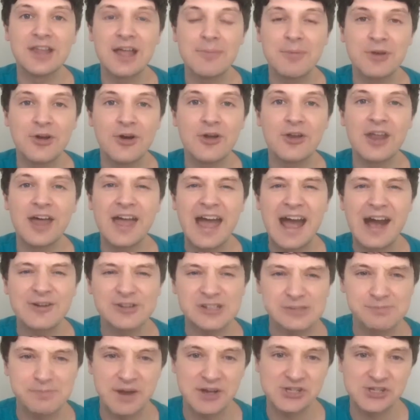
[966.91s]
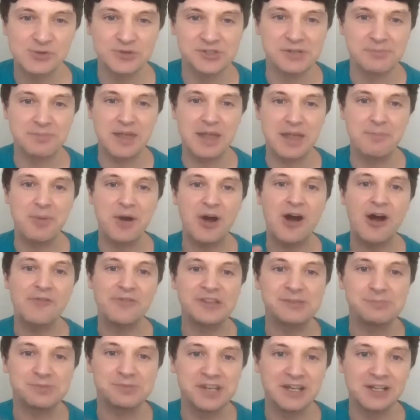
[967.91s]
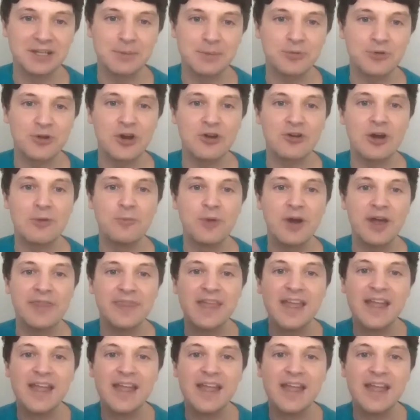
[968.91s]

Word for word: Like, how special is it being part of this particular program when